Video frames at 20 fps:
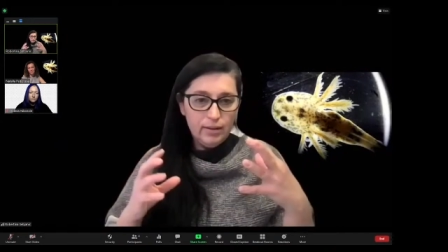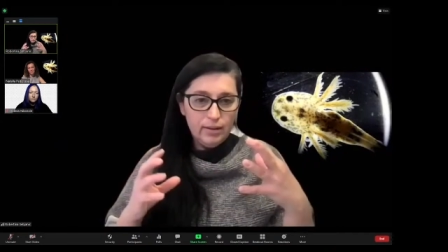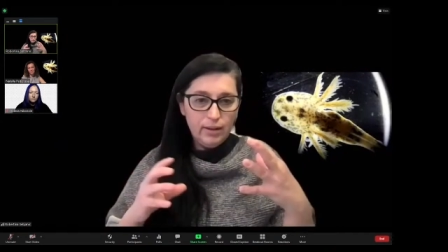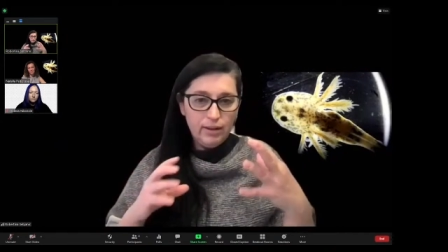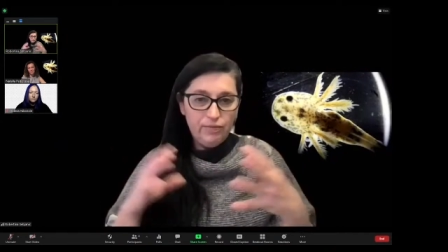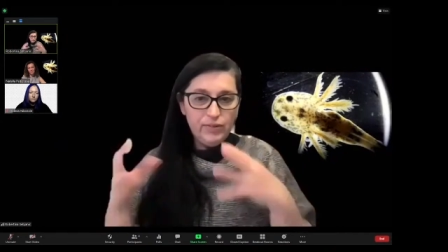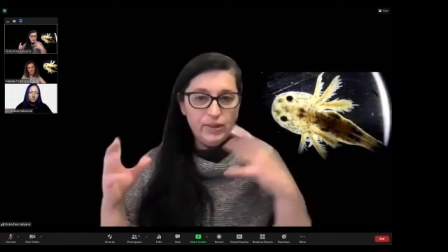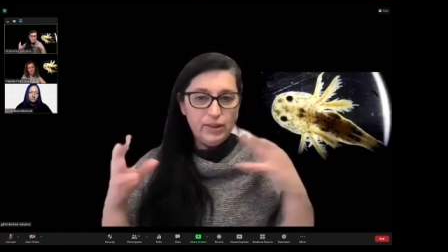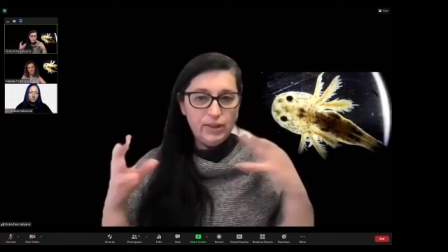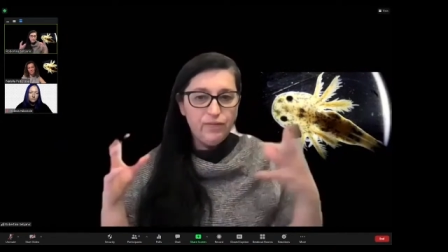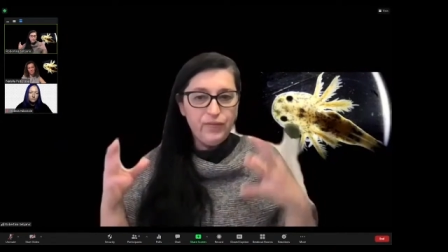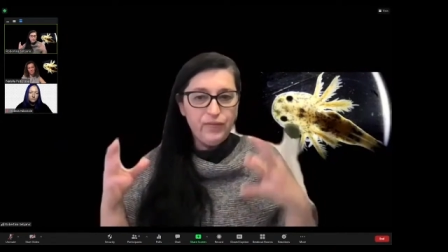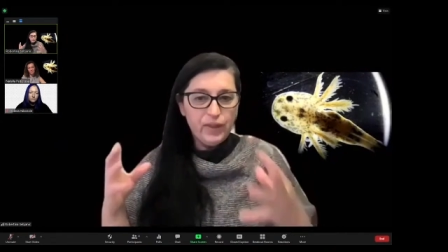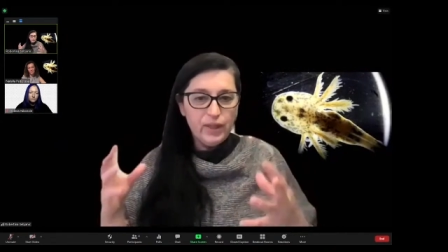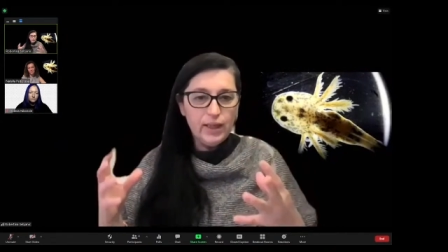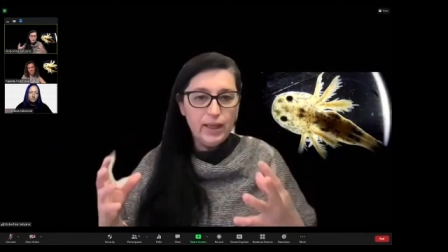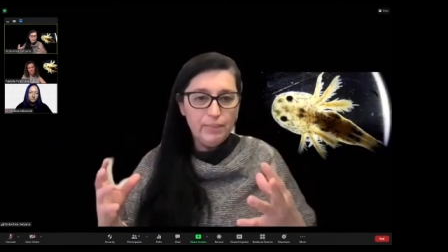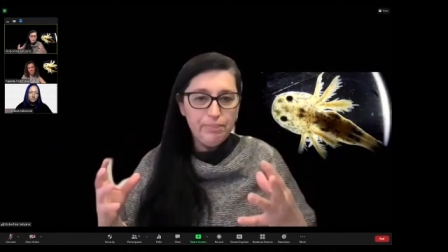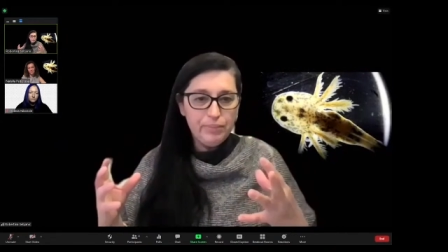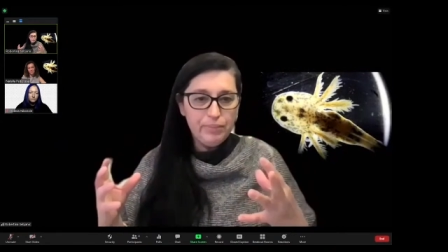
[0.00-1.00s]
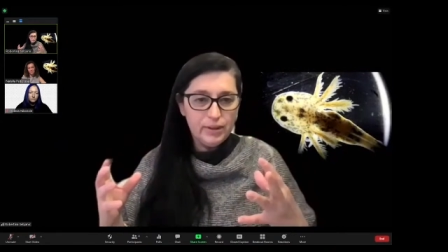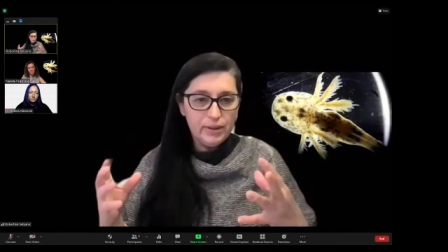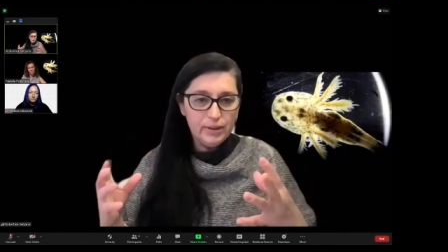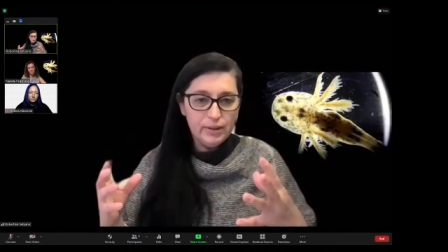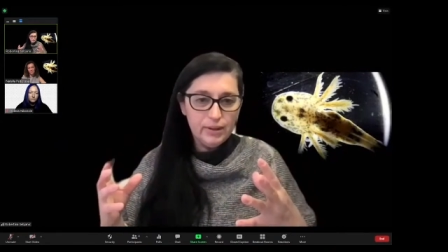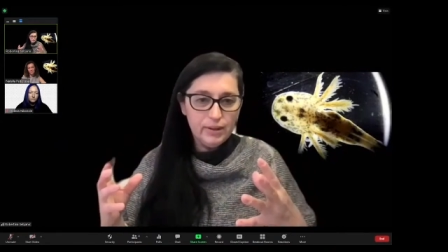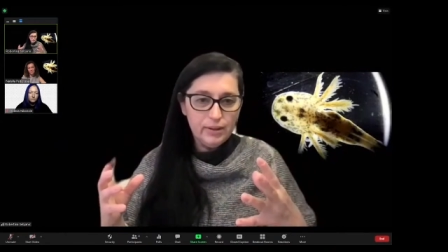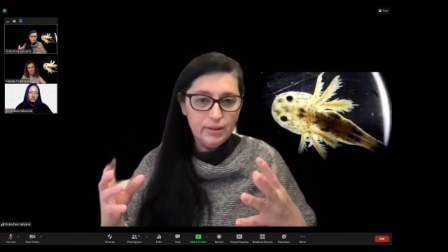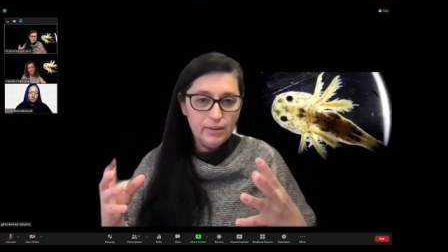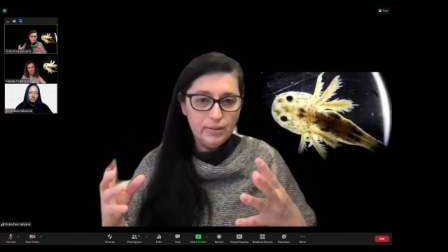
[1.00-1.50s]
if something
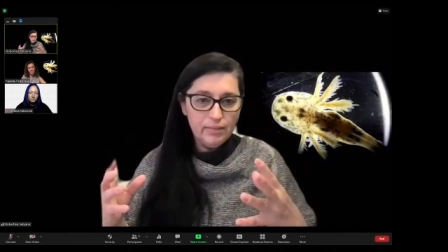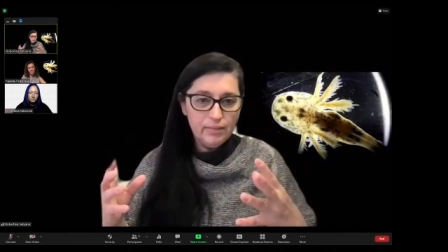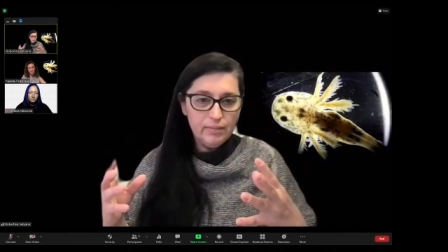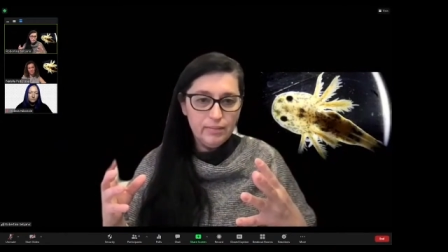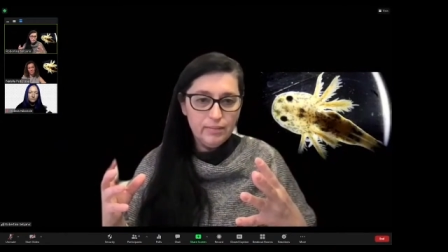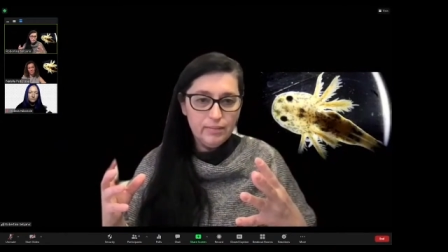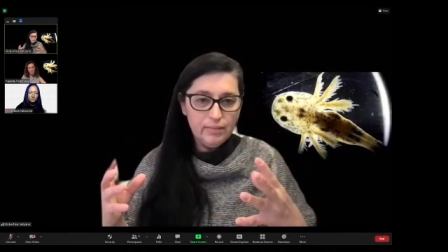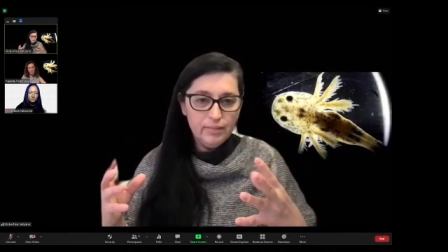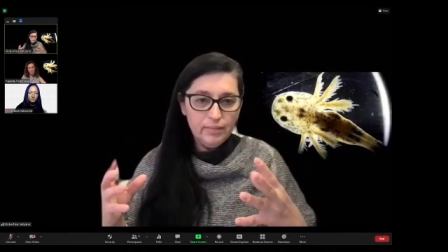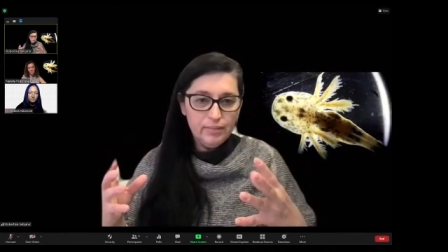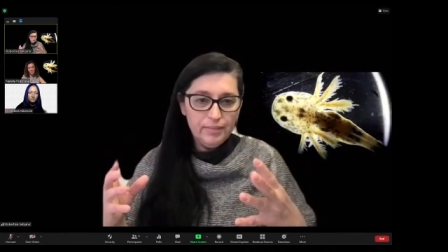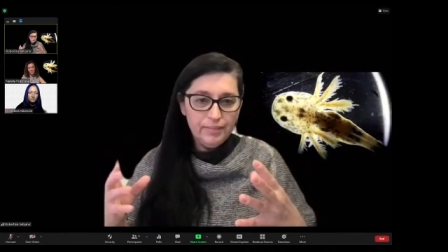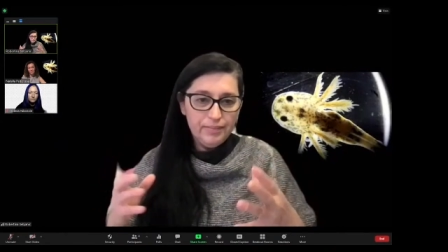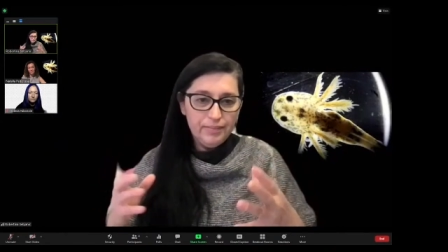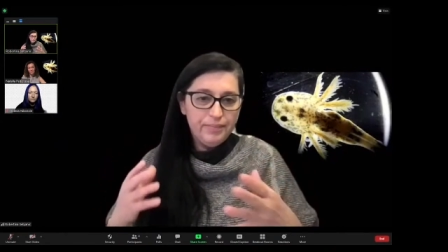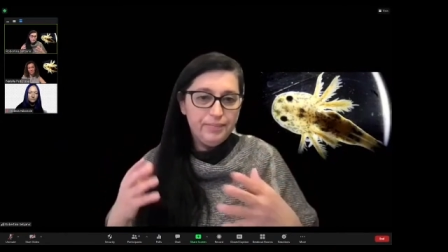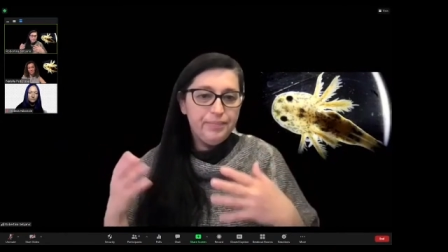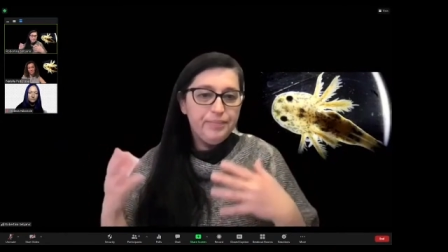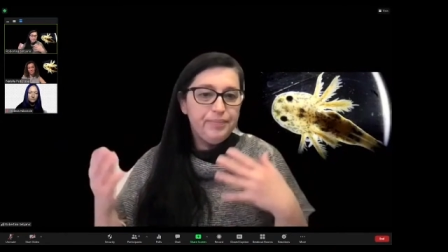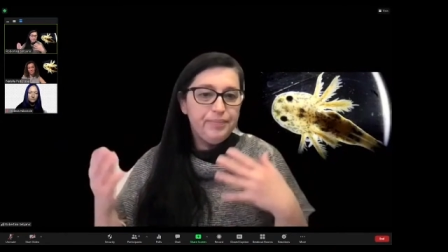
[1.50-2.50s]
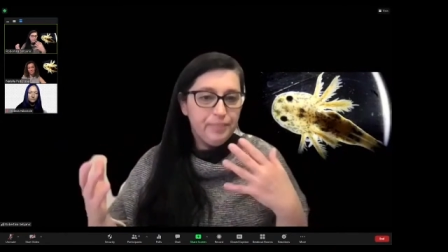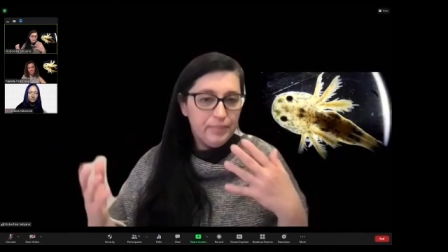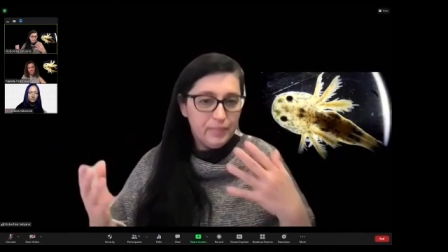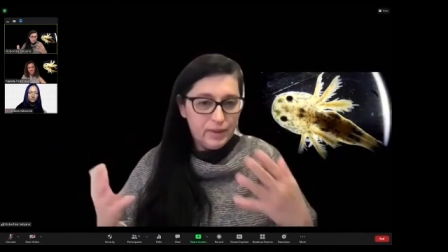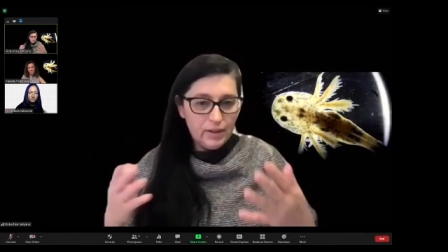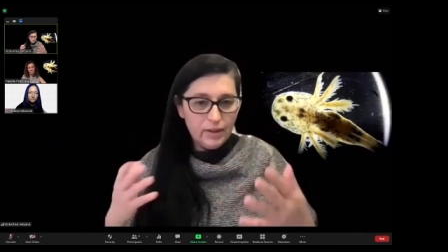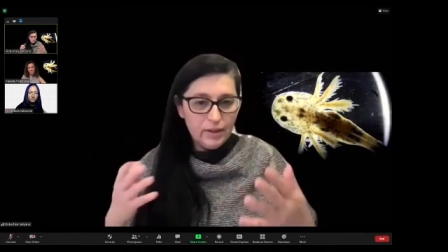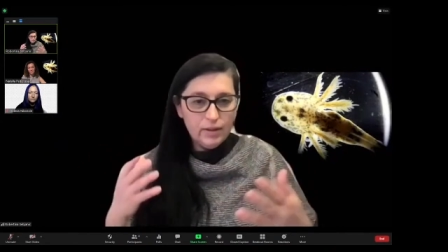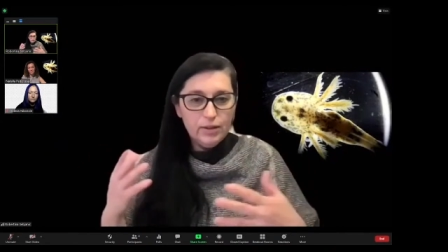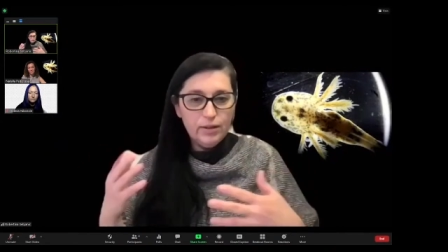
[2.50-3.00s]
happens.
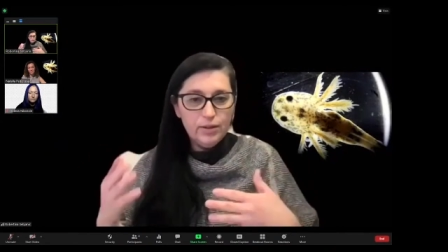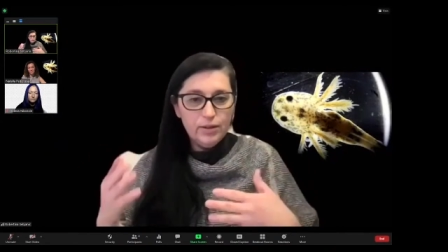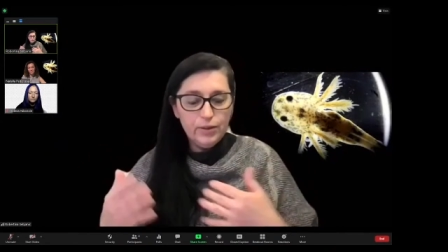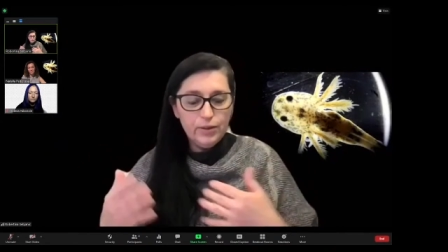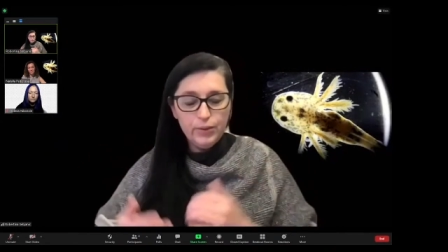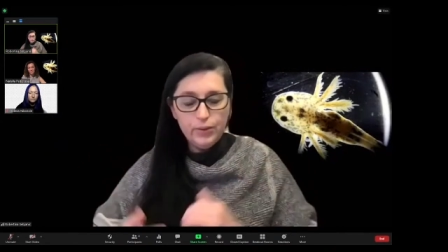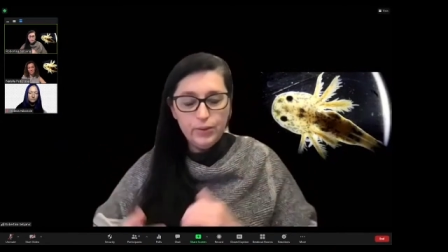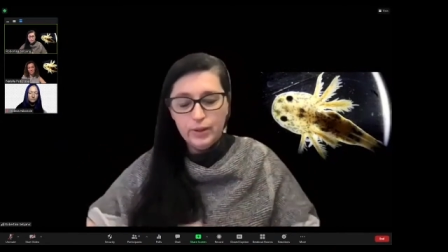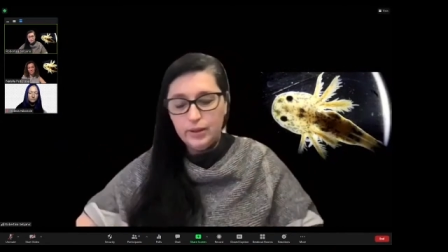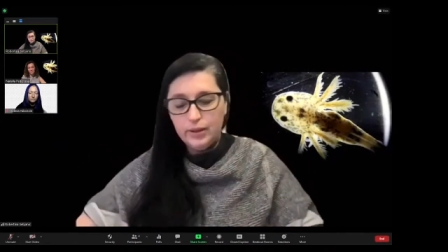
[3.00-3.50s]
So,